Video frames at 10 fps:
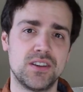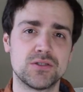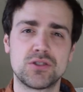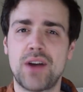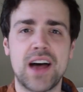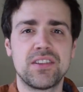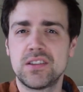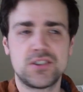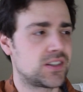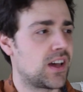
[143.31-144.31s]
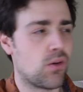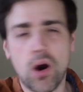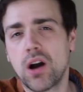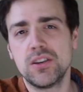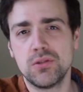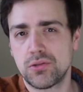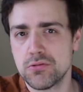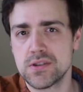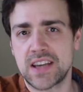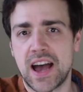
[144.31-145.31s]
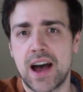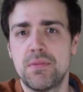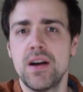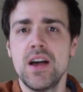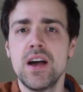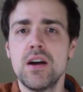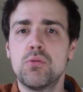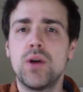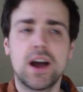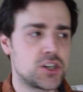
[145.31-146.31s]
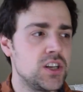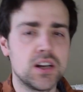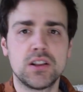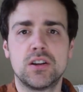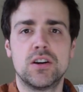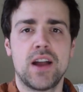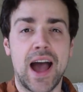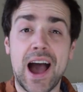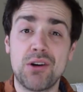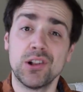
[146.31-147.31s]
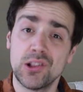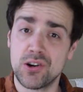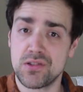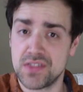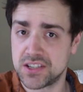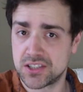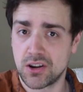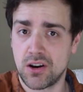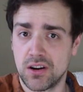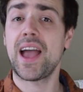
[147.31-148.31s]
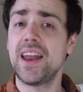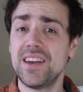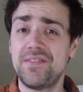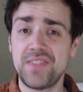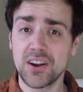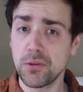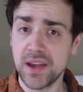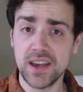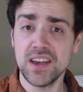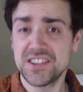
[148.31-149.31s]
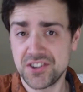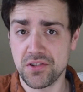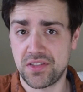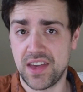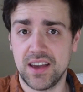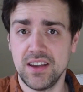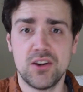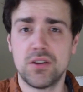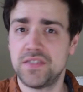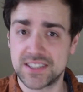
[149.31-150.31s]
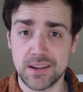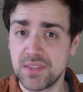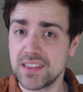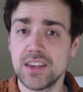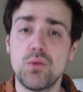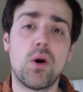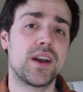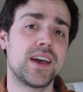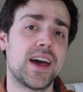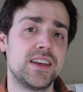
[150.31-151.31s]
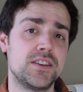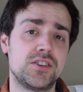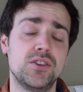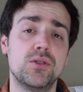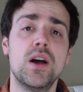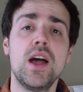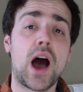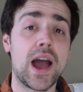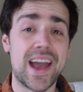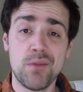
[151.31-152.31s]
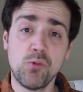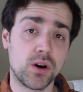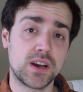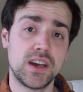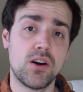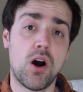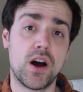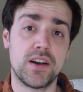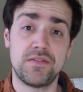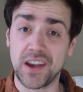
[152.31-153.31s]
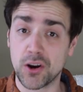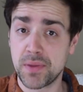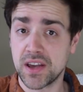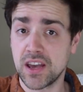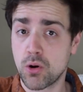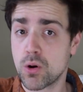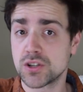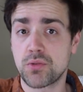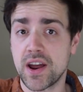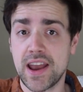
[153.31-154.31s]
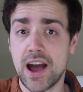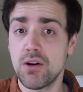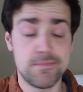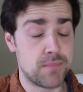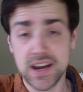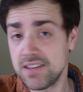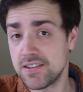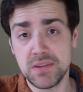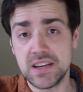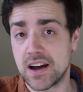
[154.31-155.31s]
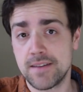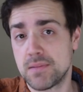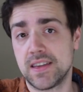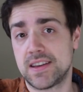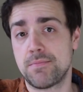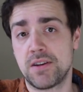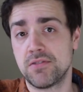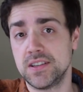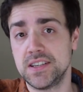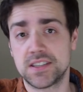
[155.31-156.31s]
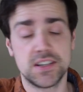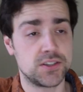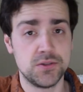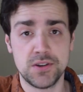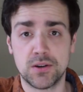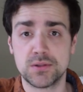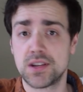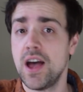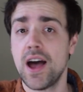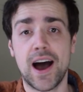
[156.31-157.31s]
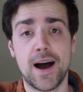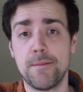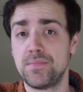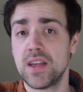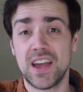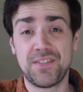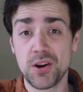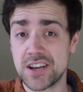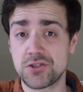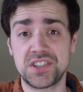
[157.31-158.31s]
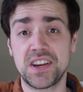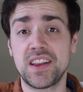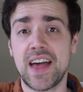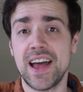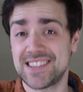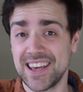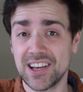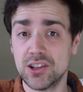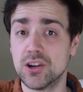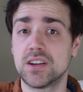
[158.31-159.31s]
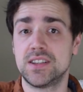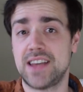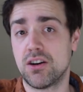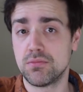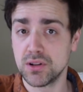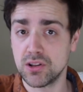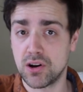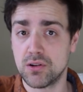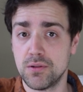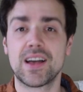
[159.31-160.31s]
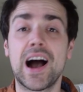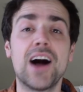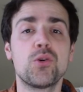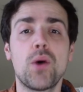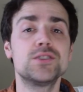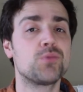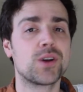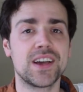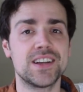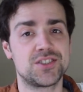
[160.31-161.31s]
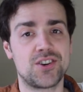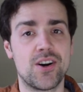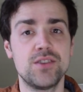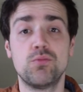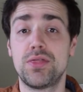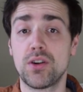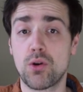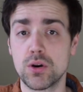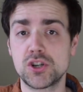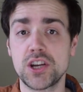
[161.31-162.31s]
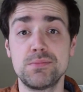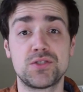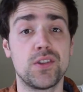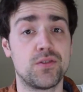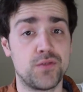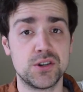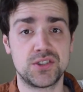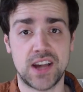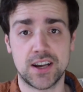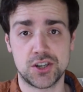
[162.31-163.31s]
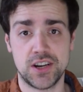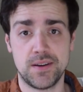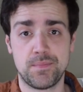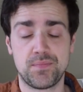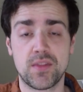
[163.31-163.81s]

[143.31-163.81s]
You know, so rather than just like walk you through a tab, we're actually going to learn how to learn this song. And if finger picking is your thing, you know, if it's something that you want to get into, I am working on a finger picking course right now. It might even be done by the time I release this, who knows. Um, if you're interested in that, take a look down below. Otherwise, we're going to get started with the chord shapes for the first section.